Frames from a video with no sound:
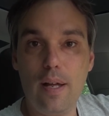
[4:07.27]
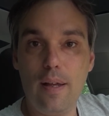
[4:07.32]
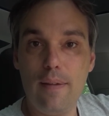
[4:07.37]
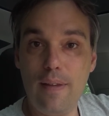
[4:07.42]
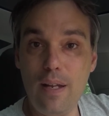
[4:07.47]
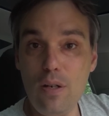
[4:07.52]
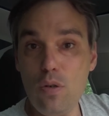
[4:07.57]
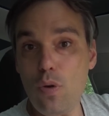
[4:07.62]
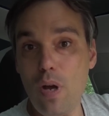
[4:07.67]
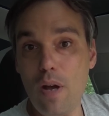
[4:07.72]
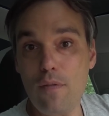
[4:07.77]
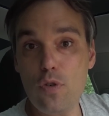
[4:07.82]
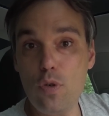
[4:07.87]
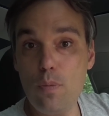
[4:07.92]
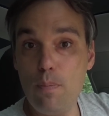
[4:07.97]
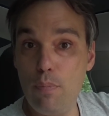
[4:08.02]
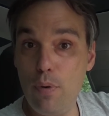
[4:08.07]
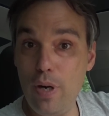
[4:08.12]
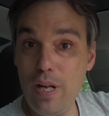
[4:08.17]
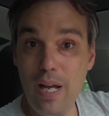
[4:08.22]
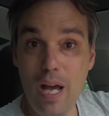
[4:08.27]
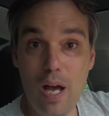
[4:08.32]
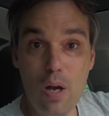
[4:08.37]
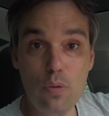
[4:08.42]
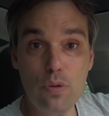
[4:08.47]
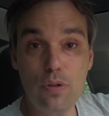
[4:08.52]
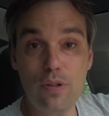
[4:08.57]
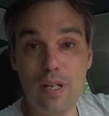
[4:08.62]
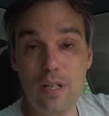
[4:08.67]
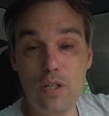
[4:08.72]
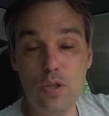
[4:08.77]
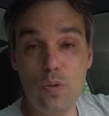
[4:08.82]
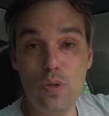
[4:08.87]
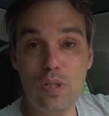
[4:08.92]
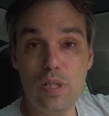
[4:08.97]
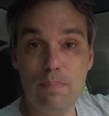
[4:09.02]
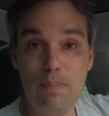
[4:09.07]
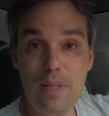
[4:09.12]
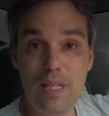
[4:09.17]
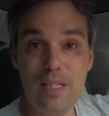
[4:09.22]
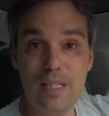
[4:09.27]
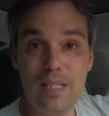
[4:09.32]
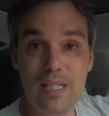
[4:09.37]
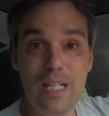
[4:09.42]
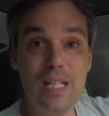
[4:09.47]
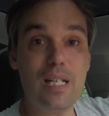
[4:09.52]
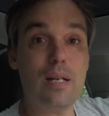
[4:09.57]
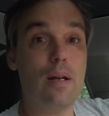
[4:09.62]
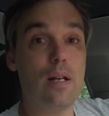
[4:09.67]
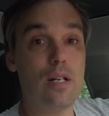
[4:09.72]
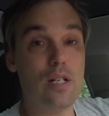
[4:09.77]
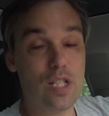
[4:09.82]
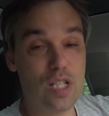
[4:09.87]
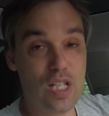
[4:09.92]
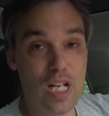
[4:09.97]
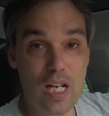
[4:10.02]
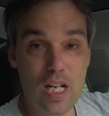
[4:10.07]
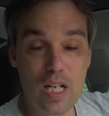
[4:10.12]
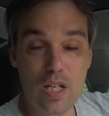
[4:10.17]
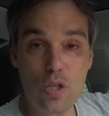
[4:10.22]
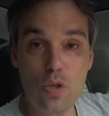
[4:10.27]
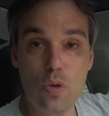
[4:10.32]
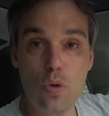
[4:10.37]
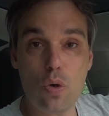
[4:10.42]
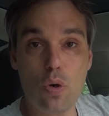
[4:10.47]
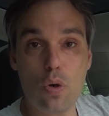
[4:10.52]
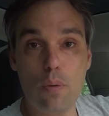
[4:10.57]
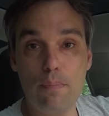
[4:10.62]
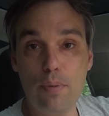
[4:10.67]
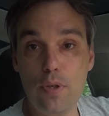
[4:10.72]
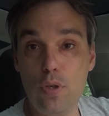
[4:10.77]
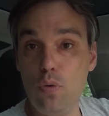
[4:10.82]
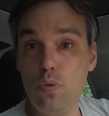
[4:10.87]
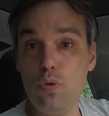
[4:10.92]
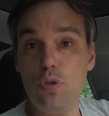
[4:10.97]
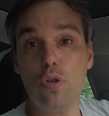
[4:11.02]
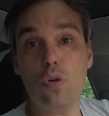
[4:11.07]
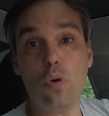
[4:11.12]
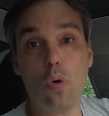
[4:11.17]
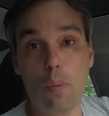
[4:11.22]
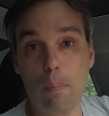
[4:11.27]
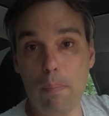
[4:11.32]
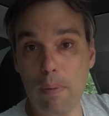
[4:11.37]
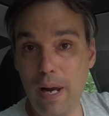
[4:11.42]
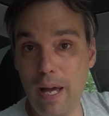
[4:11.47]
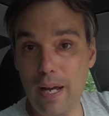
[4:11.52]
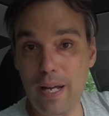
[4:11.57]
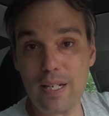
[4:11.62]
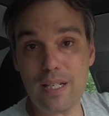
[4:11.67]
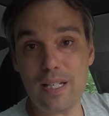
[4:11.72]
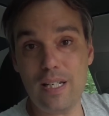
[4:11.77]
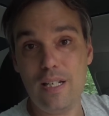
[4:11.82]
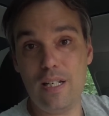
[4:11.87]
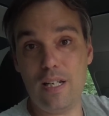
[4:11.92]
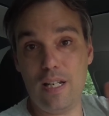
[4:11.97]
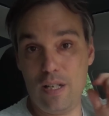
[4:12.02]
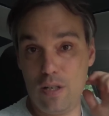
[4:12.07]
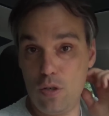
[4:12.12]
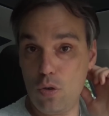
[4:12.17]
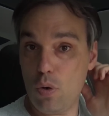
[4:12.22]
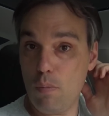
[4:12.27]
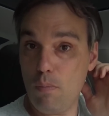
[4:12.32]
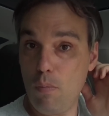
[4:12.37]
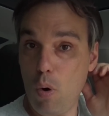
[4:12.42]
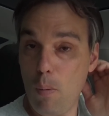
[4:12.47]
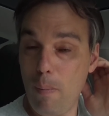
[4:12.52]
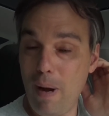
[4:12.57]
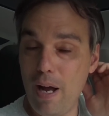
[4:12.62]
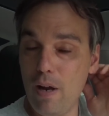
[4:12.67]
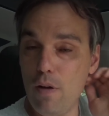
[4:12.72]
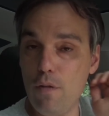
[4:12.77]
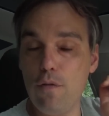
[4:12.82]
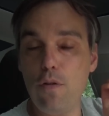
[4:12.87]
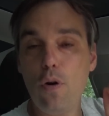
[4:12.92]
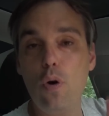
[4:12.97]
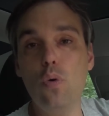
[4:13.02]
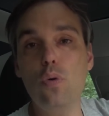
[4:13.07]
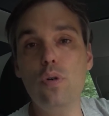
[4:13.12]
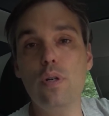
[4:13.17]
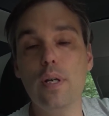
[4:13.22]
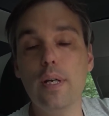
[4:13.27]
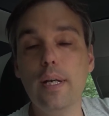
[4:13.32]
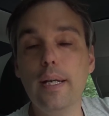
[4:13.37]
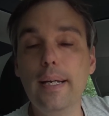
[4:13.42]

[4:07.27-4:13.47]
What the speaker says: Then you have to bring out the USB stick, take it to your computer or plug it in your mobile phone